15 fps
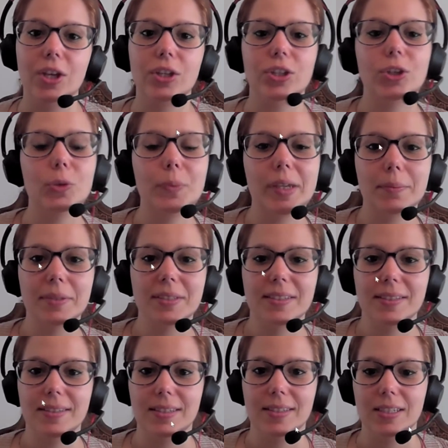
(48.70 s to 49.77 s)
you'll be able to
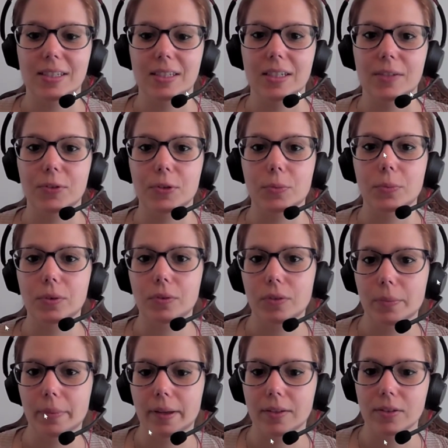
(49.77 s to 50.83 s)
see if you move
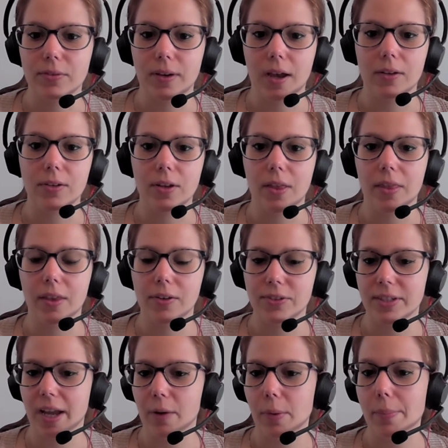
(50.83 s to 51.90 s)
your mouse around, there's
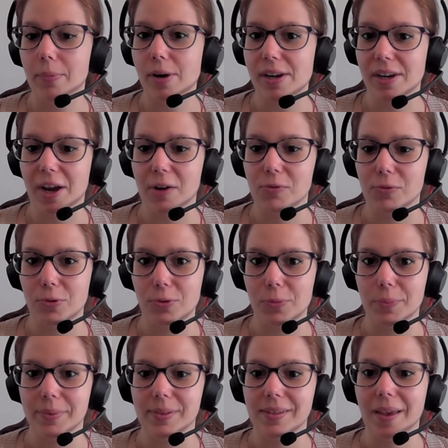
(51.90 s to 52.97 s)
now a breakout
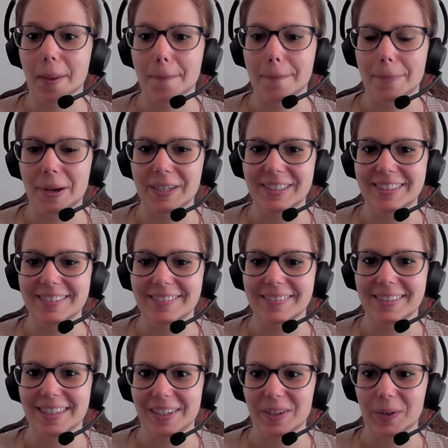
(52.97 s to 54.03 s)
rooms button
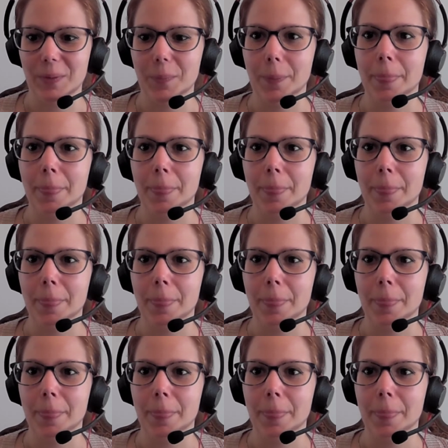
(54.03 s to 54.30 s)
here.